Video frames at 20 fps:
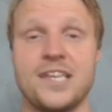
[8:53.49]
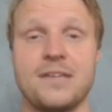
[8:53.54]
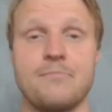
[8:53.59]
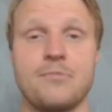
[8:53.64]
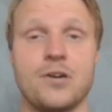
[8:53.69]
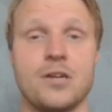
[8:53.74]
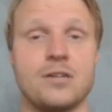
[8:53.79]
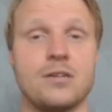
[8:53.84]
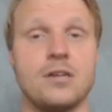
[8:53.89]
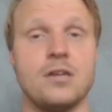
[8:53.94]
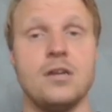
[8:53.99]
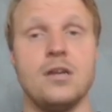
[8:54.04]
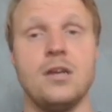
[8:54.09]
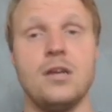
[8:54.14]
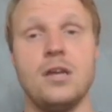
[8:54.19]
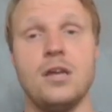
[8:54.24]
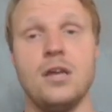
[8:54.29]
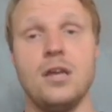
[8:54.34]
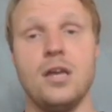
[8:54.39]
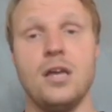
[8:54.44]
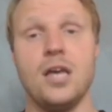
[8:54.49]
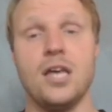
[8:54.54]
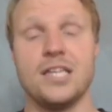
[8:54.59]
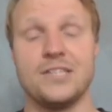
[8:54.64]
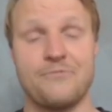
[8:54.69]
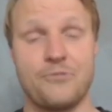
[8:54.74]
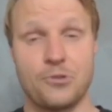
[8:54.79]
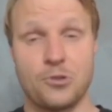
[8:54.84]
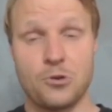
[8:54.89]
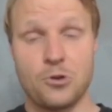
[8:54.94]
But as
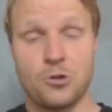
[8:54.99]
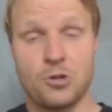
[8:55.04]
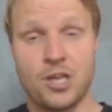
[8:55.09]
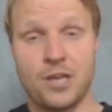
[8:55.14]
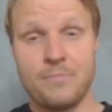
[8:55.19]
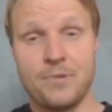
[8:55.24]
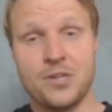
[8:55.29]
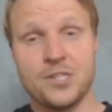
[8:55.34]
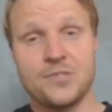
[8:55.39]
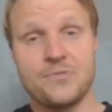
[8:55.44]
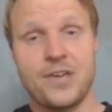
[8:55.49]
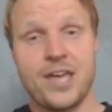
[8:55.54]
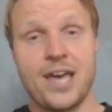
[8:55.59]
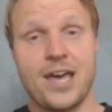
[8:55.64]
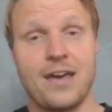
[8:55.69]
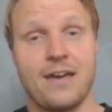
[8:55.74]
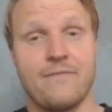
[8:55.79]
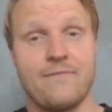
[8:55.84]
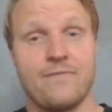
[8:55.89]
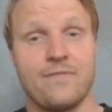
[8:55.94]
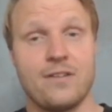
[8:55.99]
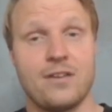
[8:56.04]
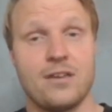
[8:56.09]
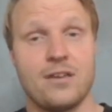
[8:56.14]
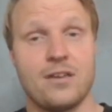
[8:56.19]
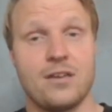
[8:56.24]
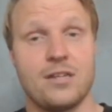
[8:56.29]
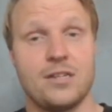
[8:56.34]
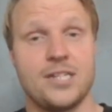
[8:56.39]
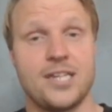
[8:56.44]
for the goalkeepers, we have
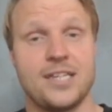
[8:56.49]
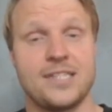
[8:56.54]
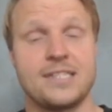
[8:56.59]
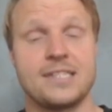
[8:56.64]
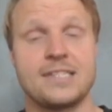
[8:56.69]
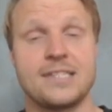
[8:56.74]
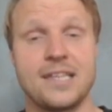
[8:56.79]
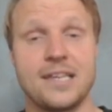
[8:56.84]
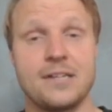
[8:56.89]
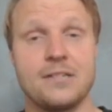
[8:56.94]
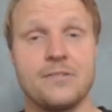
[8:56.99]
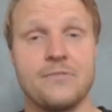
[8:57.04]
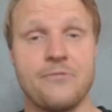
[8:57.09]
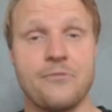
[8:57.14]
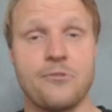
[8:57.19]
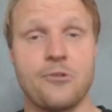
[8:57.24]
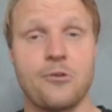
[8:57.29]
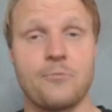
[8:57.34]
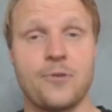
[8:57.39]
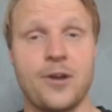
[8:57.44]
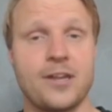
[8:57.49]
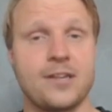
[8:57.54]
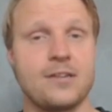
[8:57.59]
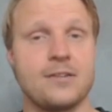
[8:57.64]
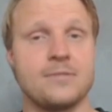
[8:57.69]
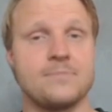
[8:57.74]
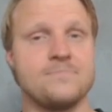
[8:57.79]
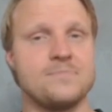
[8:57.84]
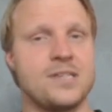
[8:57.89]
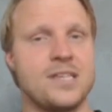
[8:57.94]
Jason Steele for Brighton.